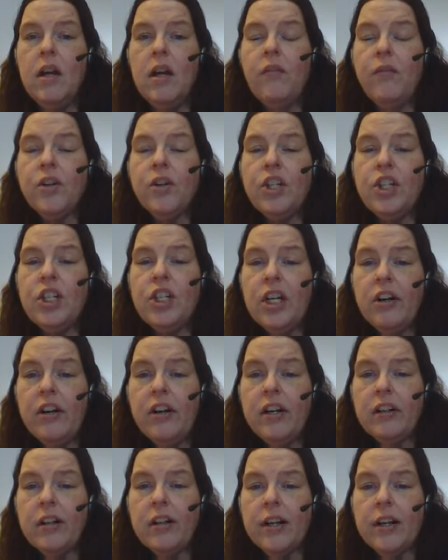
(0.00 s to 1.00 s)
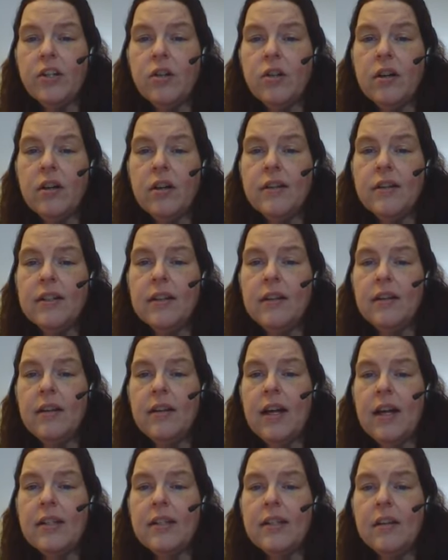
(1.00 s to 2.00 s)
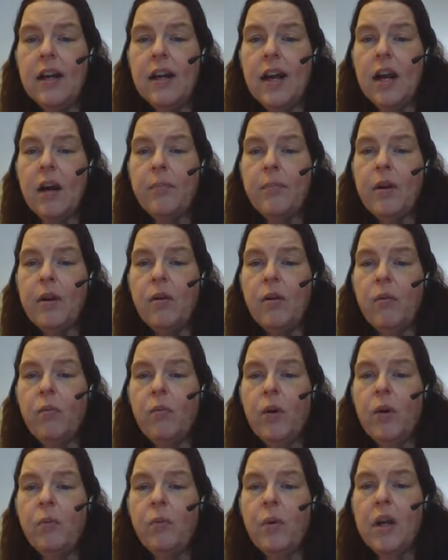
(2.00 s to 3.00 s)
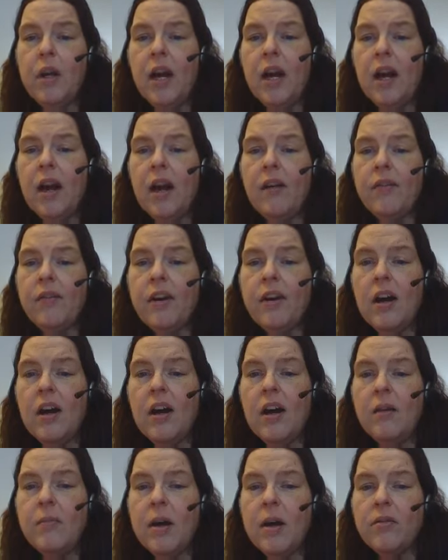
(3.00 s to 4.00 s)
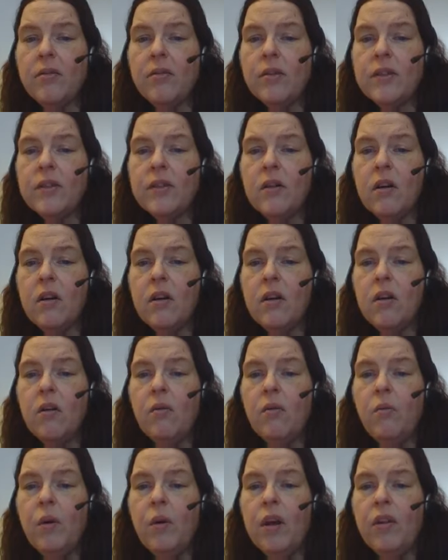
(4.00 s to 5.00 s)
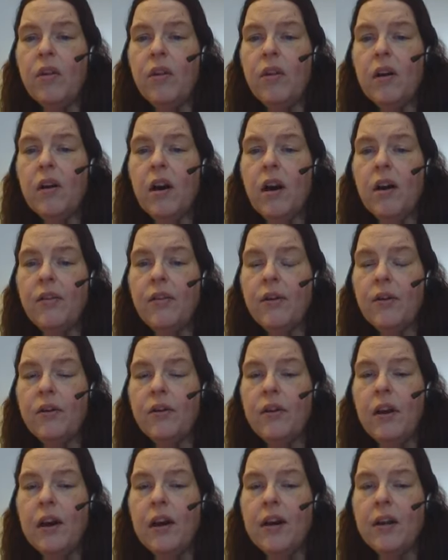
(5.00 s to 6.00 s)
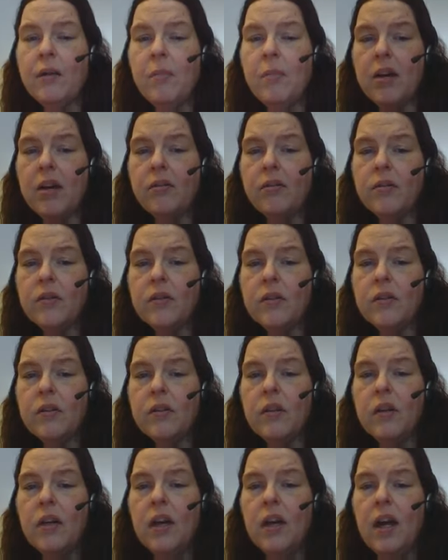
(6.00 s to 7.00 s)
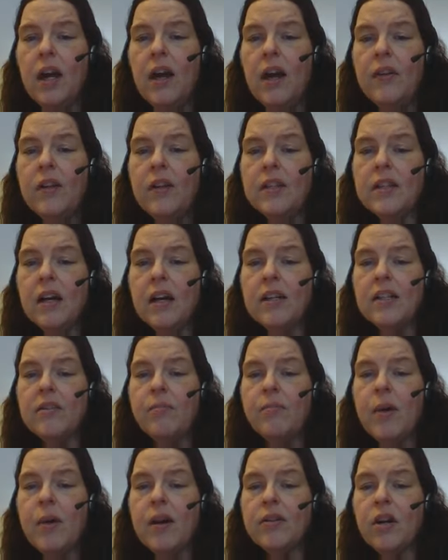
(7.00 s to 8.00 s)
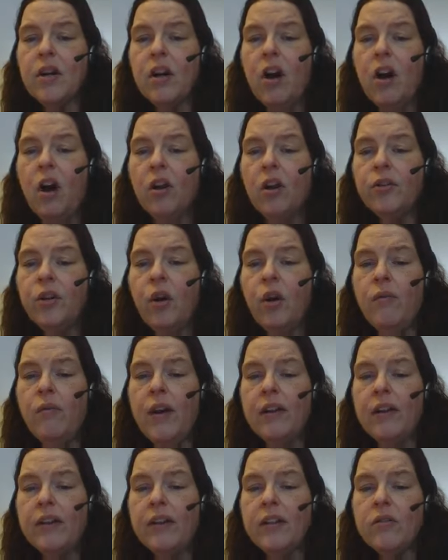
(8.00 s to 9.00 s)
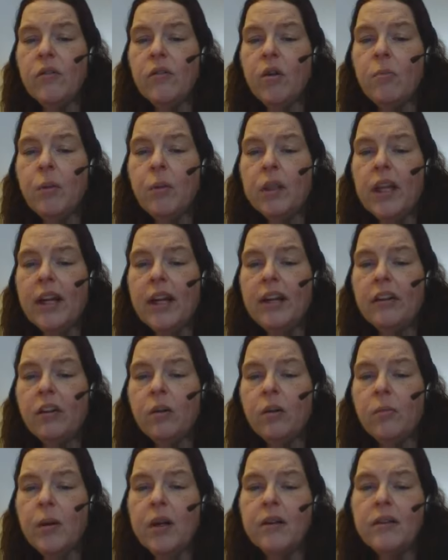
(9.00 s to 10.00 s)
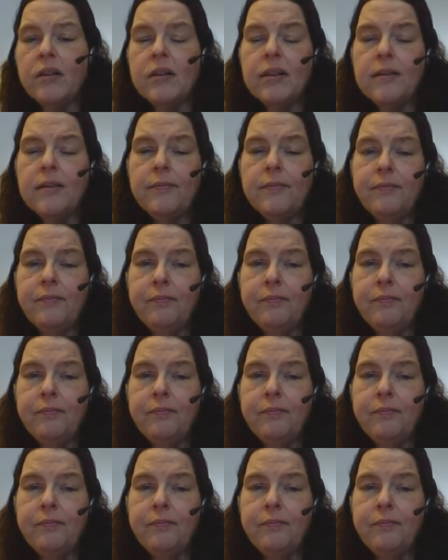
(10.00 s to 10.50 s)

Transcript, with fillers: If we're sharing electrons, that's going to happen when we have nonmetals with other nonmetals and these kinds of bonds are called covalent or molecular bonds.